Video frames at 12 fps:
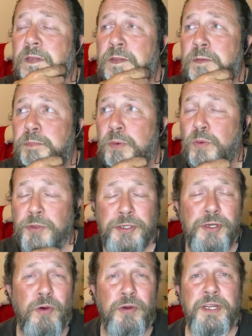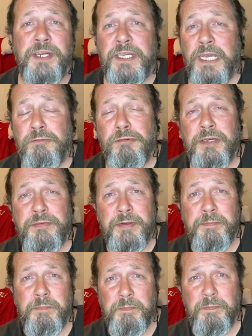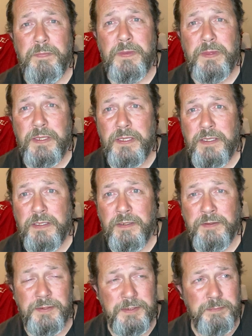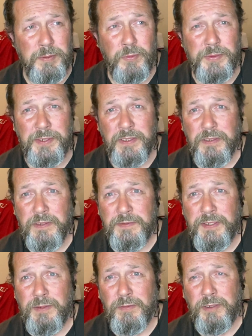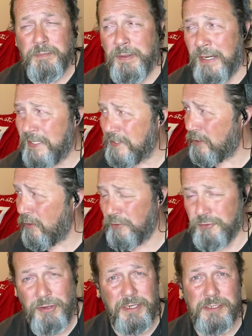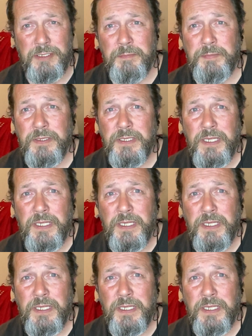the board are not going to get rid of him at this point. They're not going to pay his contract up